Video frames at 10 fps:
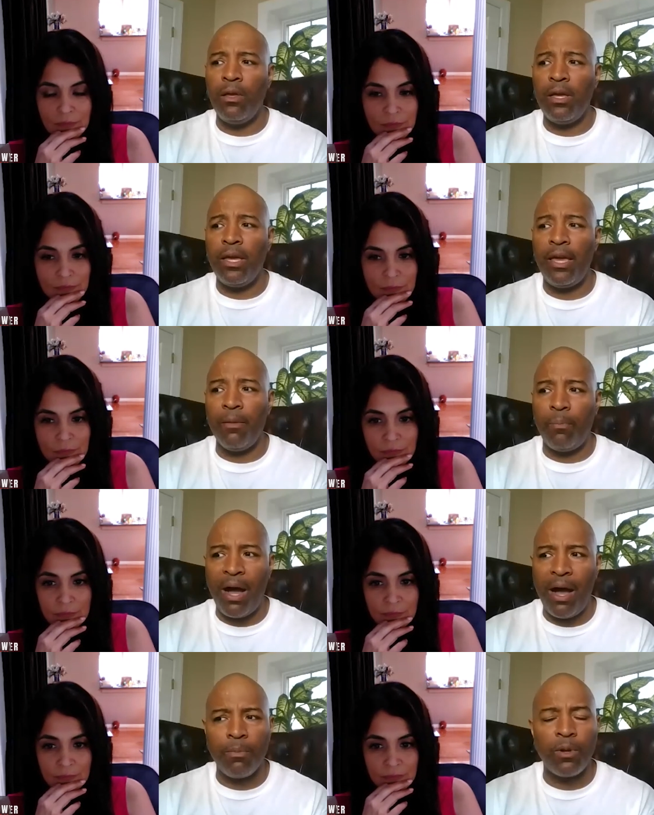Speaker 1: hip
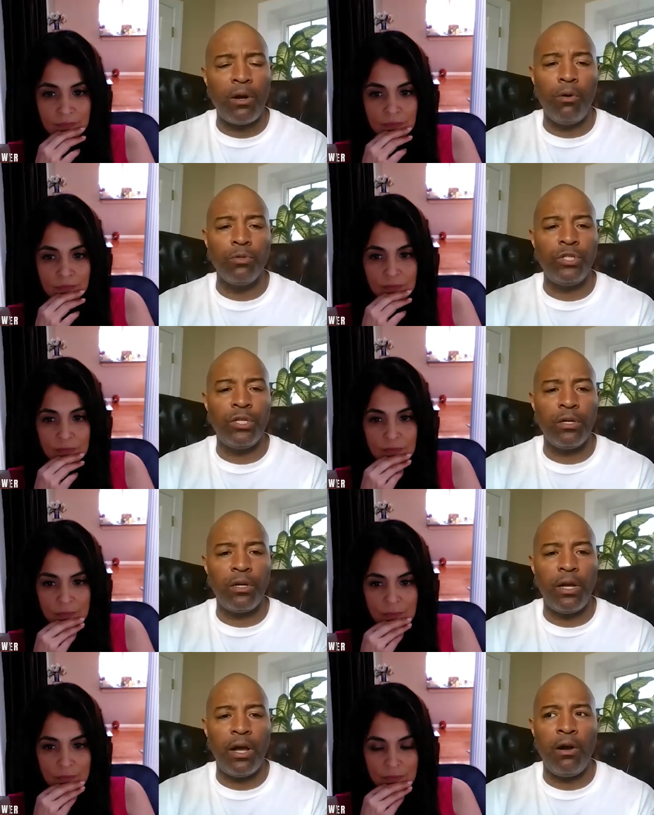hop culture.
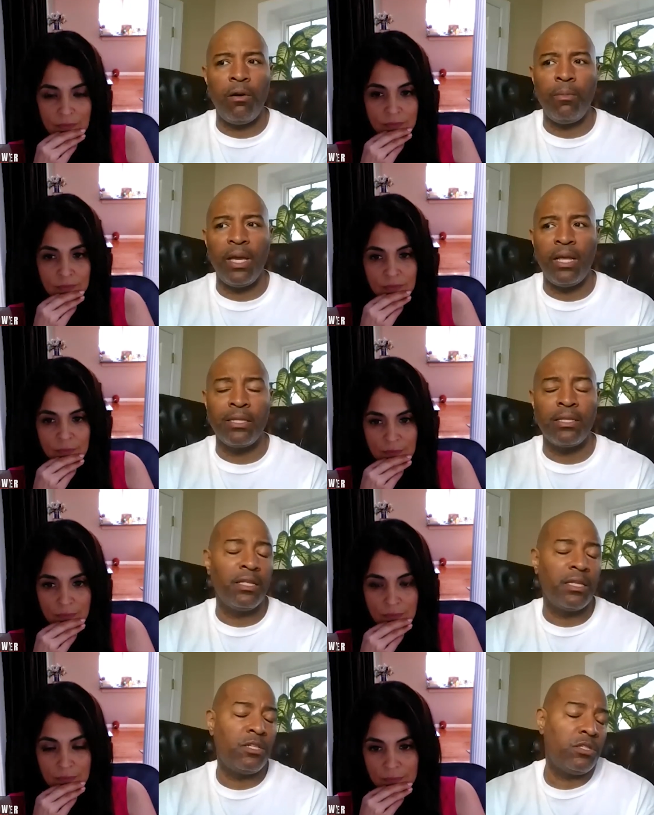Um, and I think
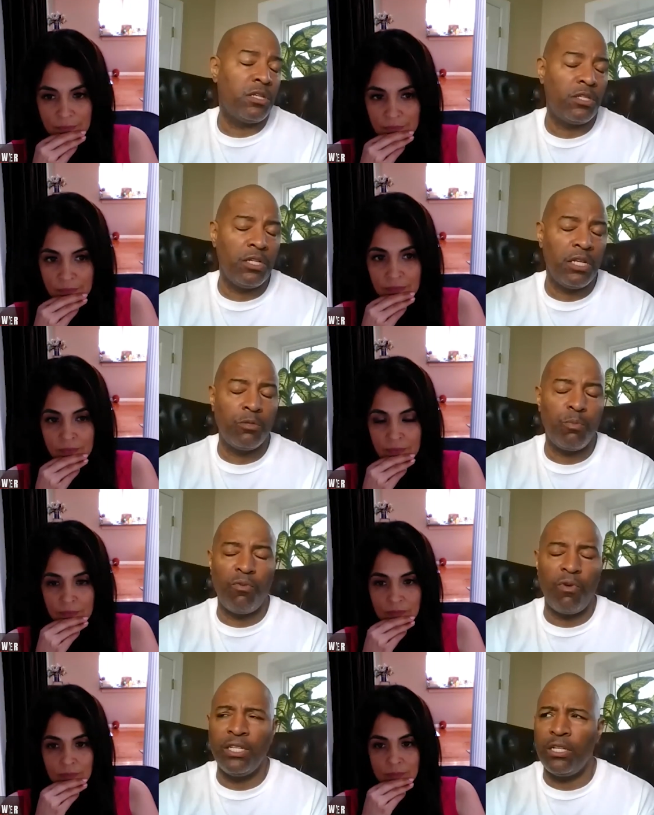that you're such an
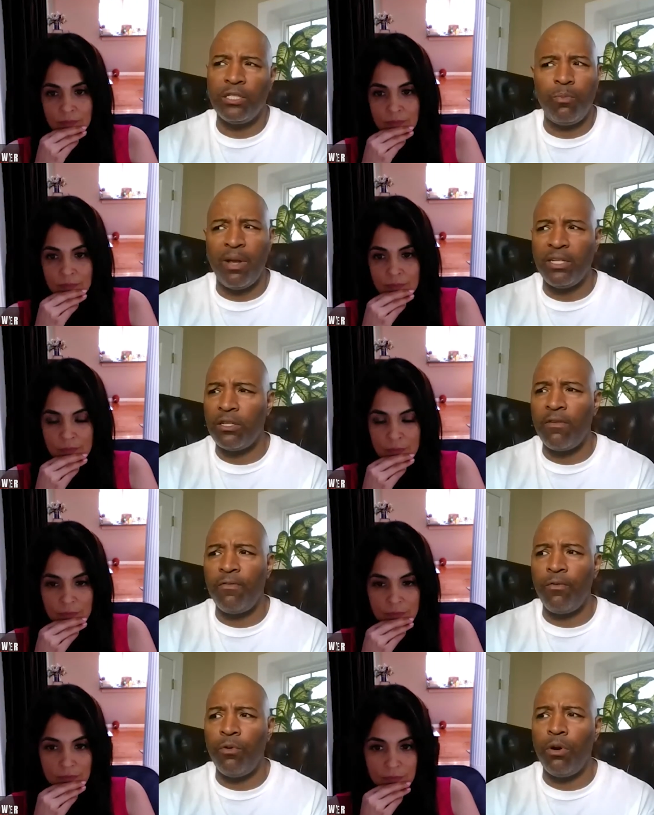inspiration, especially
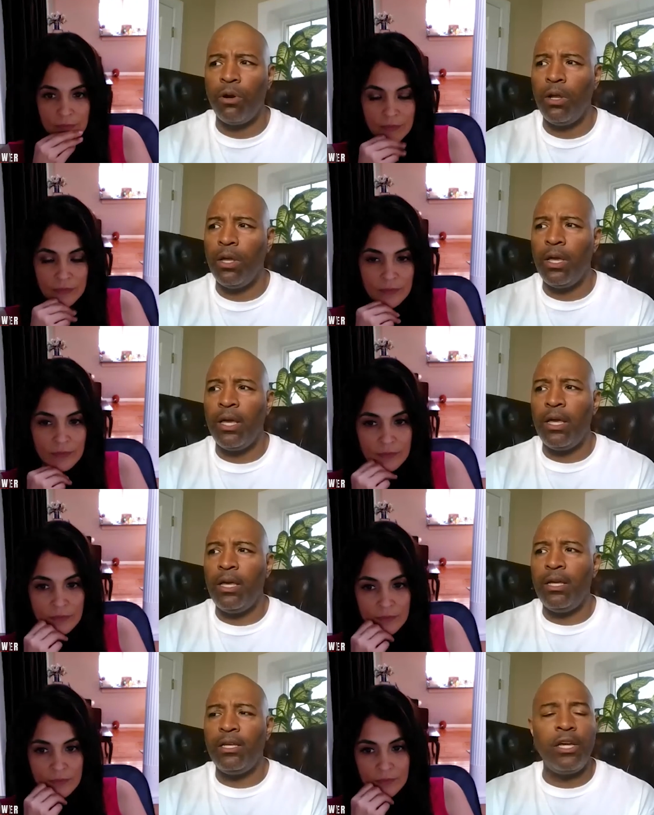for
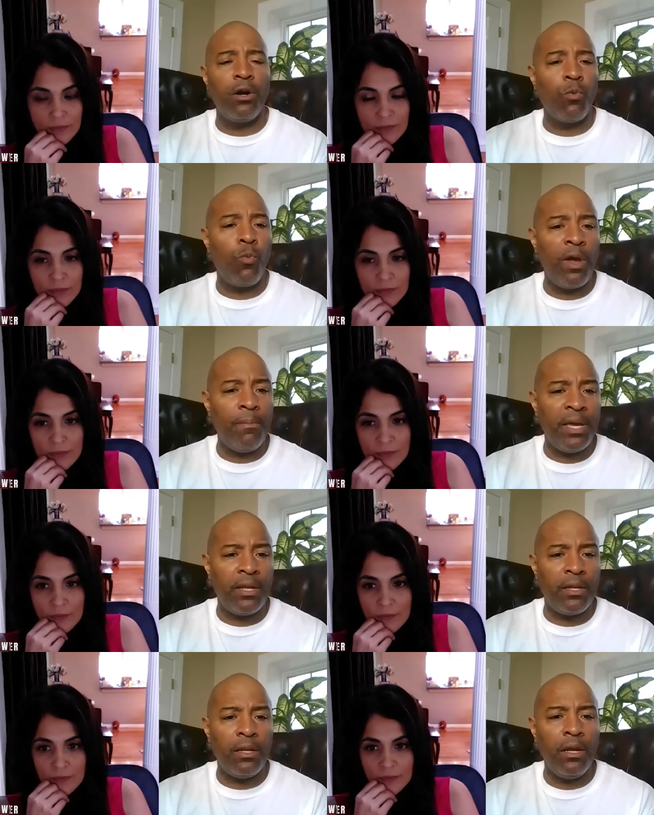young
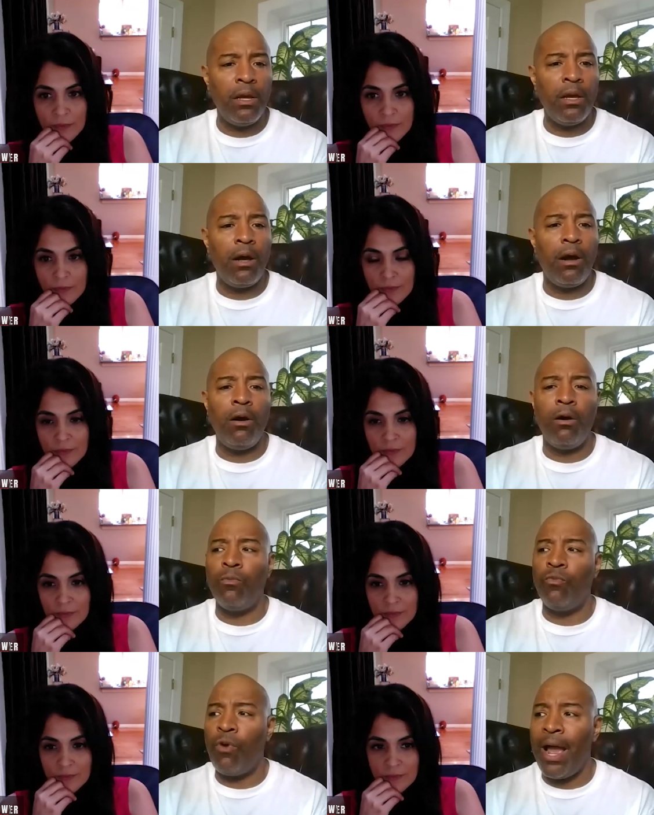women, um,
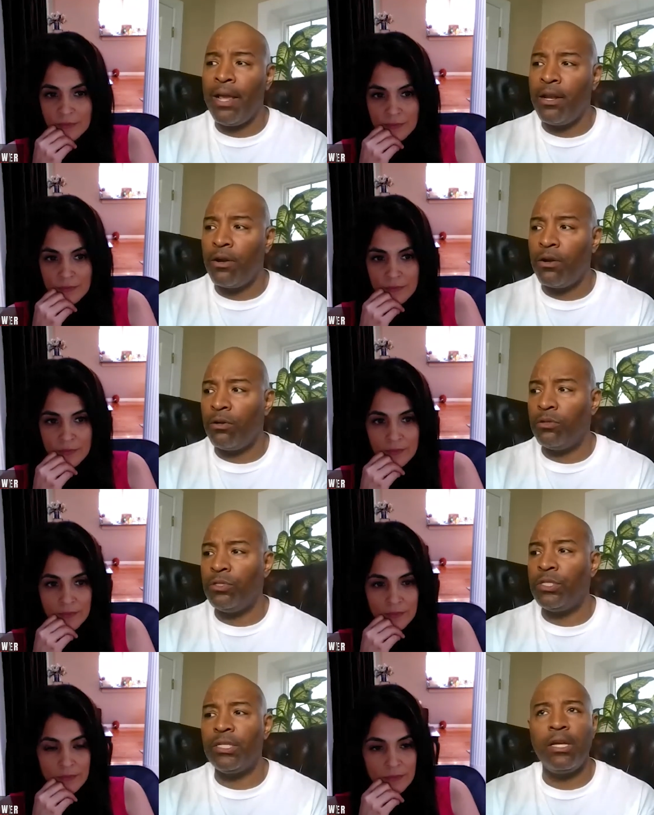
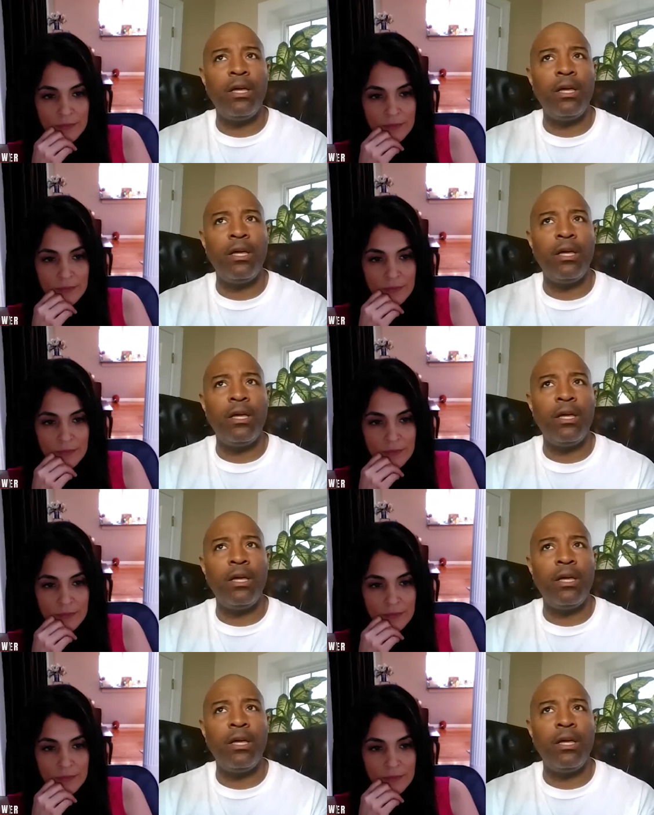writers,